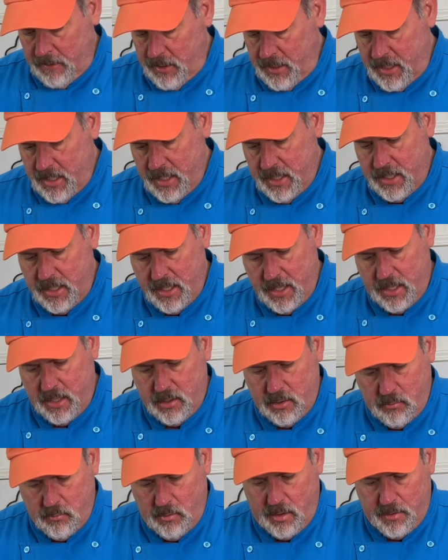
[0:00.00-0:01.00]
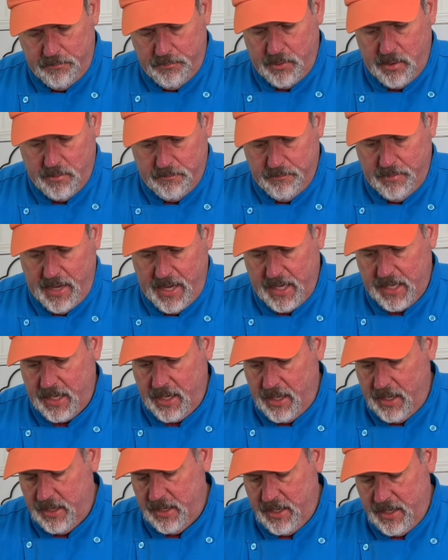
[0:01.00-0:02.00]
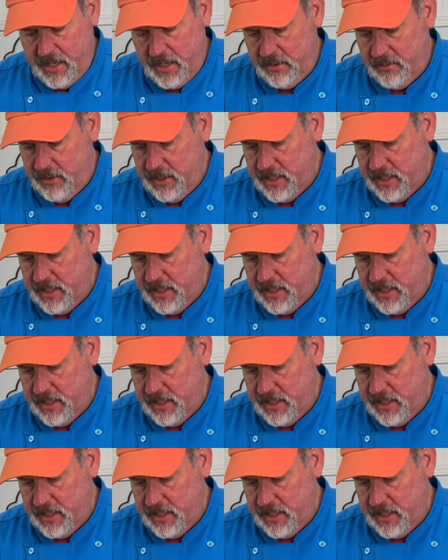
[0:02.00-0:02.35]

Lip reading: And again, you want to put them back on a